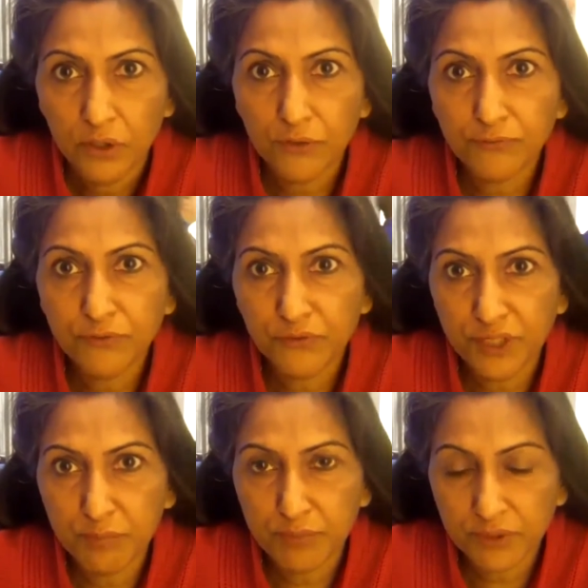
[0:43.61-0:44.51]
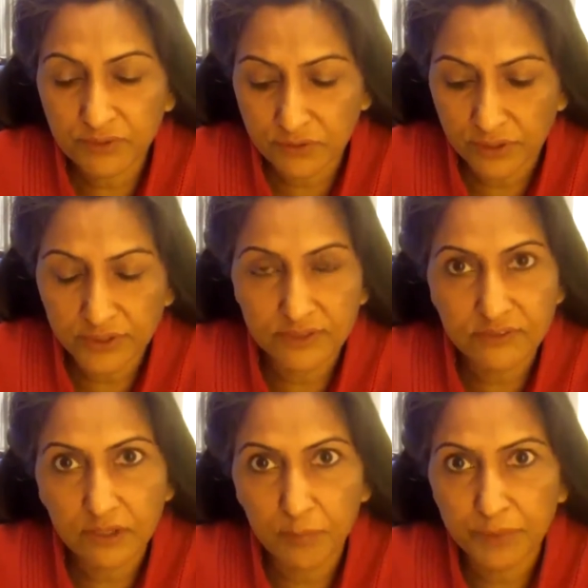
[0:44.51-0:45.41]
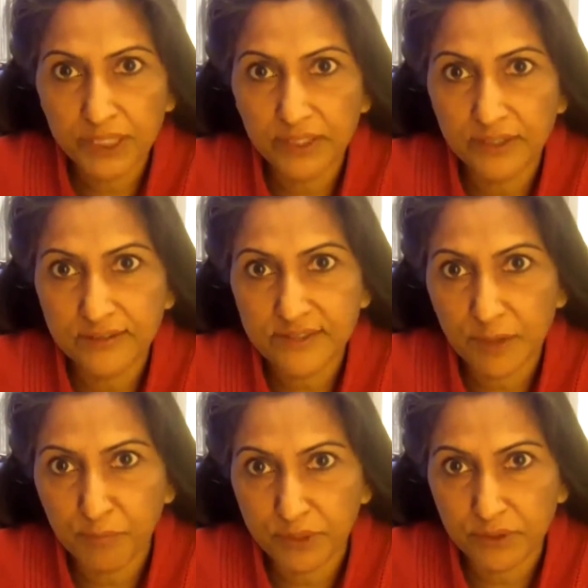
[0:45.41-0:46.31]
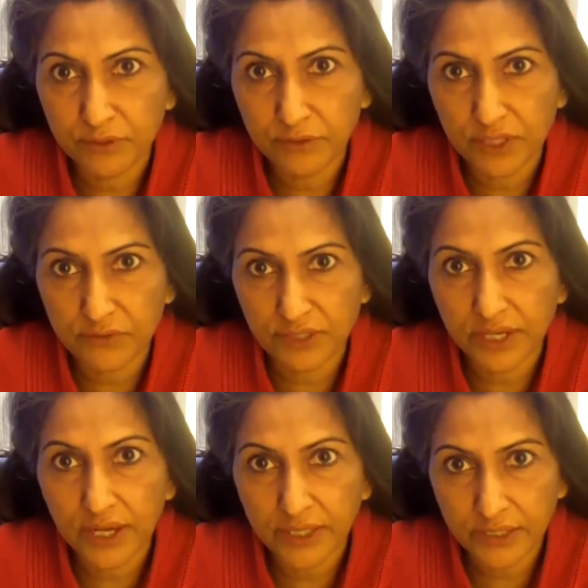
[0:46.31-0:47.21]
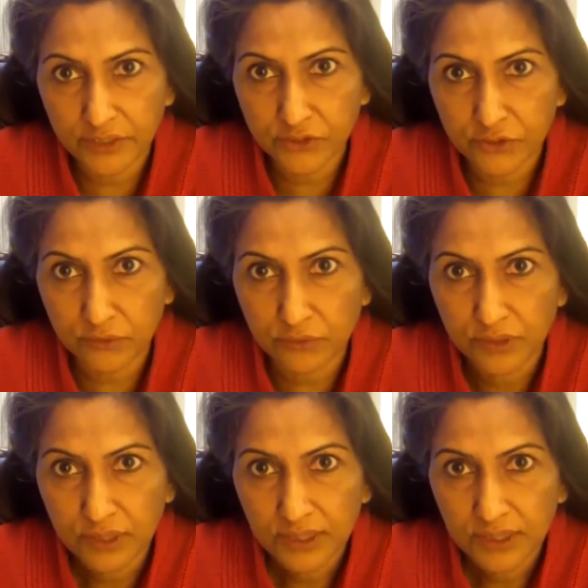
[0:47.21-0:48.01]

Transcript: of 3 books on this topic in December 2009 issue.